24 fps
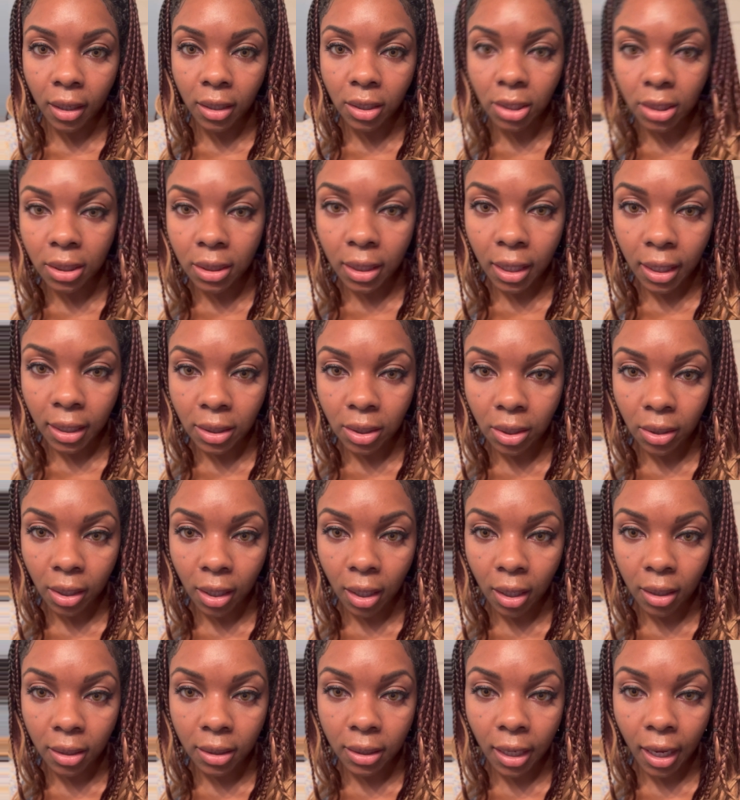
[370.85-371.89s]
She thinks they're
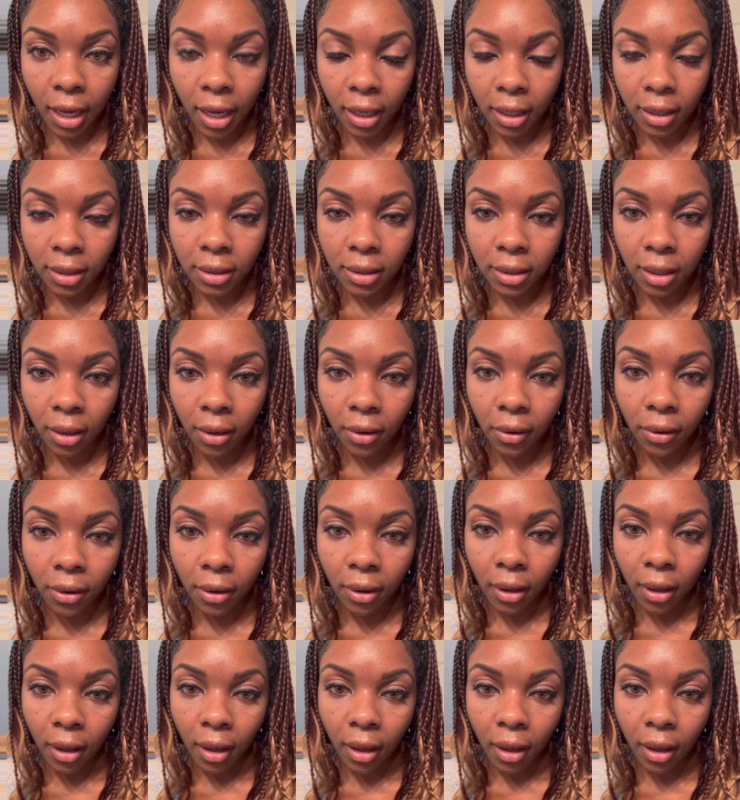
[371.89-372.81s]
contacts. So